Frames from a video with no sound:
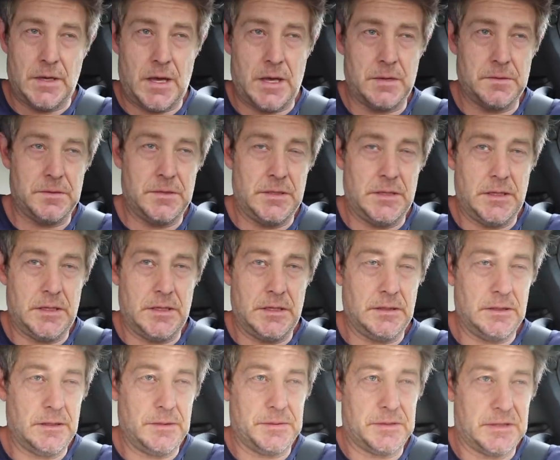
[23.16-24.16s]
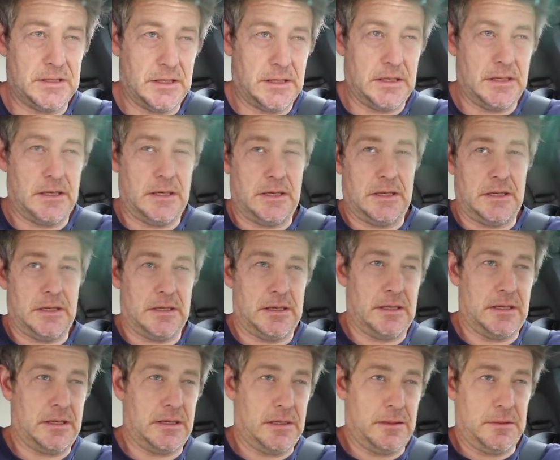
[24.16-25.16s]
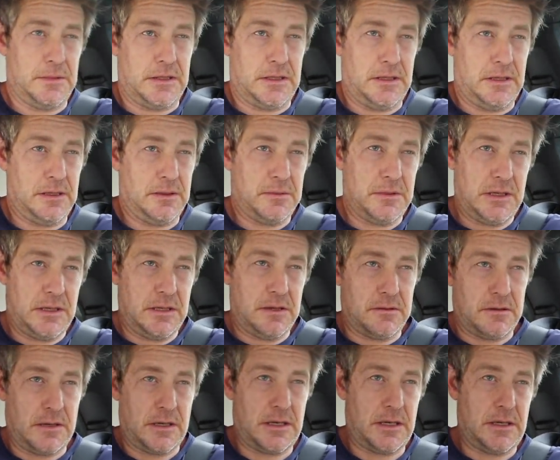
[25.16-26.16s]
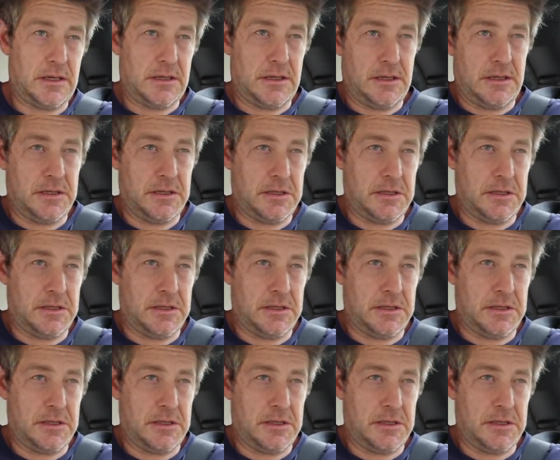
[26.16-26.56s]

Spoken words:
I've been eating lipstick again, and I'm getting a migraine.